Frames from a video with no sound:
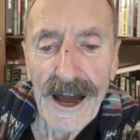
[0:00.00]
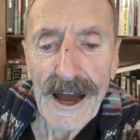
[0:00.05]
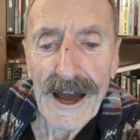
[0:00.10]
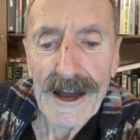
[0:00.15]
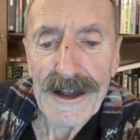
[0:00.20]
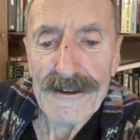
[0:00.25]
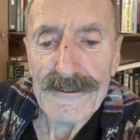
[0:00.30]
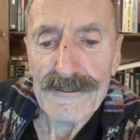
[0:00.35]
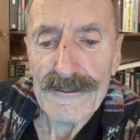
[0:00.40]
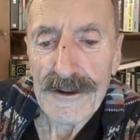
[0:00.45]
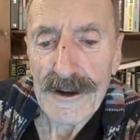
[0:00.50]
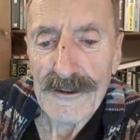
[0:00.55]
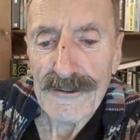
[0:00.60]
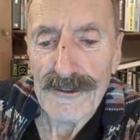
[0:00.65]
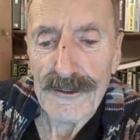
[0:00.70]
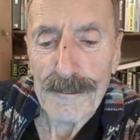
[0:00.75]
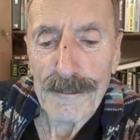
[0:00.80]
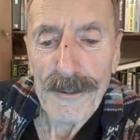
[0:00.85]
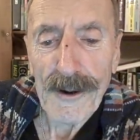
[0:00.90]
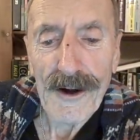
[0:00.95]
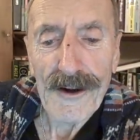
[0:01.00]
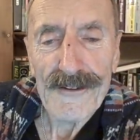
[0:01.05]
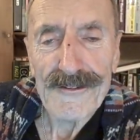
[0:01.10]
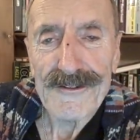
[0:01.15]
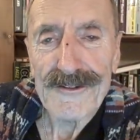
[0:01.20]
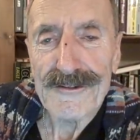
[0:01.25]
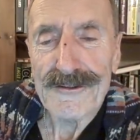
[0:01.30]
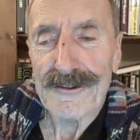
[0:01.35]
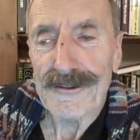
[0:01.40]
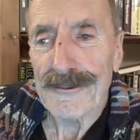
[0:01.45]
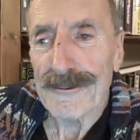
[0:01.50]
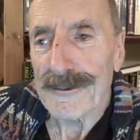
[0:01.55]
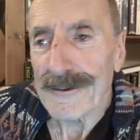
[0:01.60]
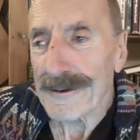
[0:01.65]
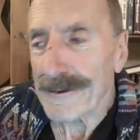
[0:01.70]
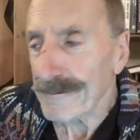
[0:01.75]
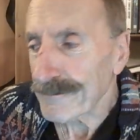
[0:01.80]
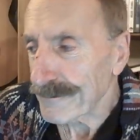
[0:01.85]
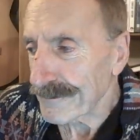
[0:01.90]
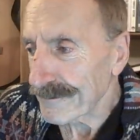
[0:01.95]
And as you pass
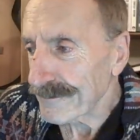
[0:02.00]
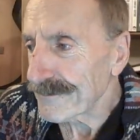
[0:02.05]
through